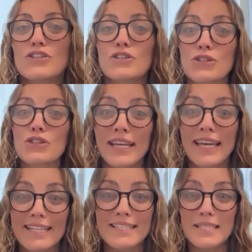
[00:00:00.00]
you
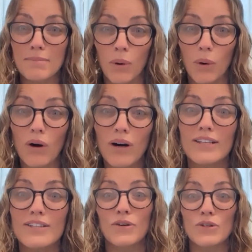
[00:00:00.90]
need
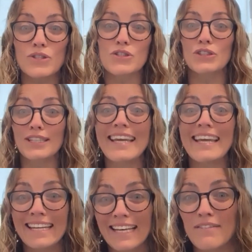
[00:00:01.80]
support, or do you
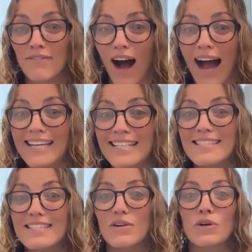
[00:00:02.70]
need
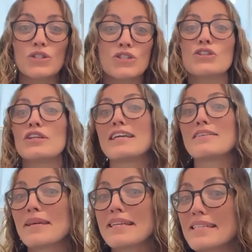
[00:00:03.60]
advice, or do you
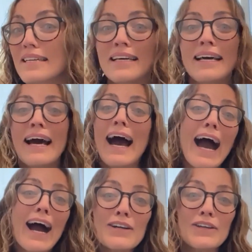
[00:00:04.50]
need me to
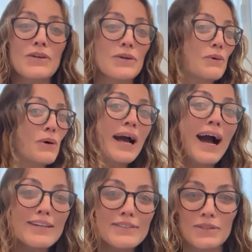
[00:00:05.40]
hug you or
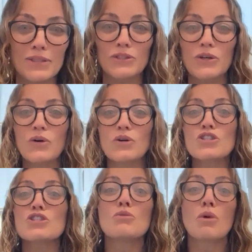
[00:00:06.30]
cuddle you, or
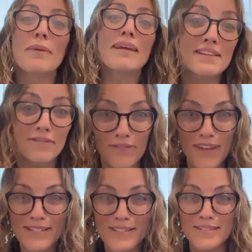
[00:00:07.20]
do you want me to
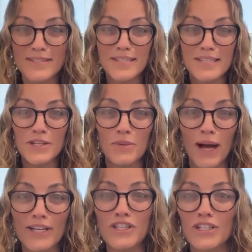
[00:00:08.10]
fix this
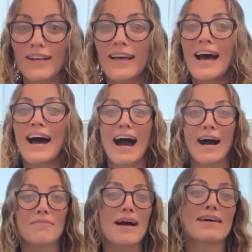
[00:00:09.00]
situation?
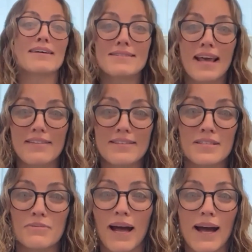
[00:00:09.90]
And I say this
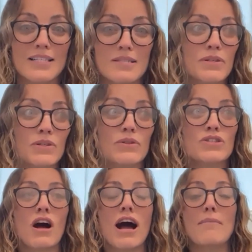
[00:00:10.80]
to my husband all the
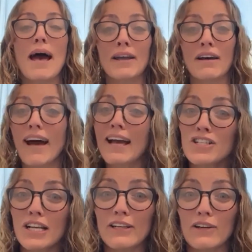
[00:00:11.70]
time, and I've
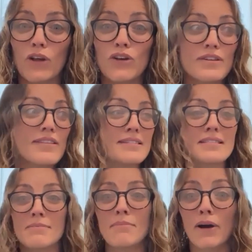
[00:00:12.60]
actually learned this
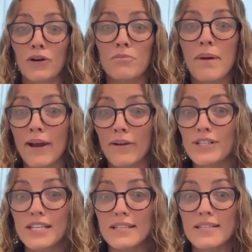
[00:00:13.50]
in my own
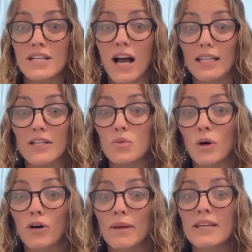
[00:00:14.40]
parenting style as
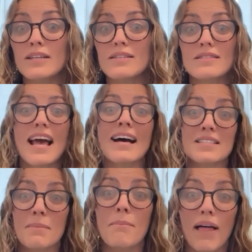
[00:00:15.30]
well, because
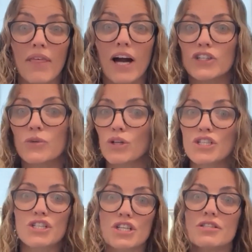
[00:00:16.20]
as a mother you want
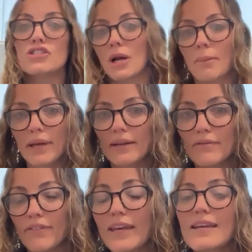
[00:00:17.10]
to just jump in
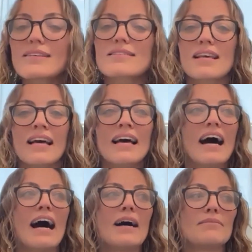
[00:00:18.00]
and fix,
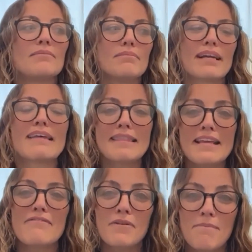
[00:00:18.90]
but I
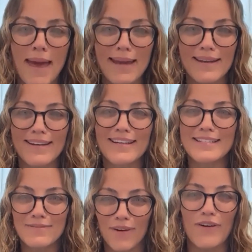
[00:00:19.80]
think for men
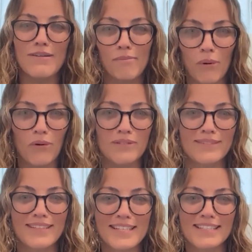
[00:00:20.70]
it's very
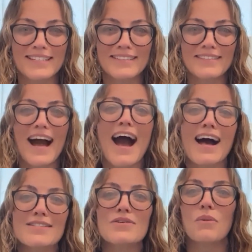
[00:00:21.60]
important to
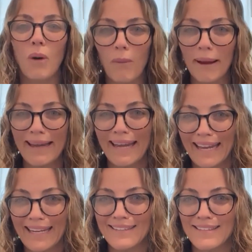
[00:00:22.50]
ask what we
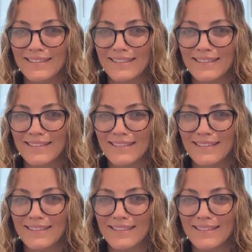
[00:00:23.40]
need,